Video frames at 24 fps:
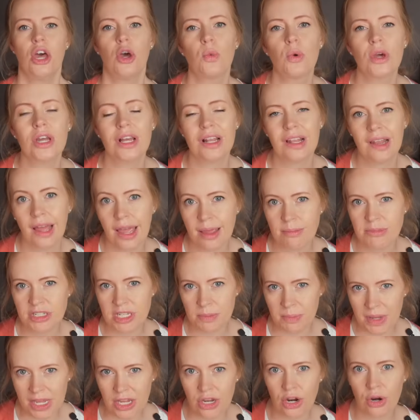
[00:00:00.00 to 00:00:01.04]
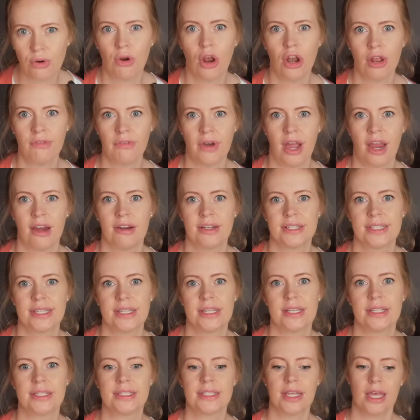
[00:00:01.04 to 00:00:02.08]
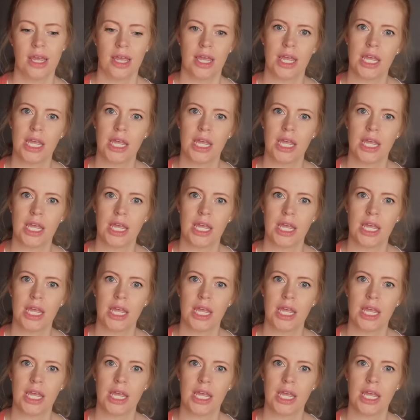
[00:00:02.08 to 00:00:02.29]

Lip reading: were claimed to be coronaviruses,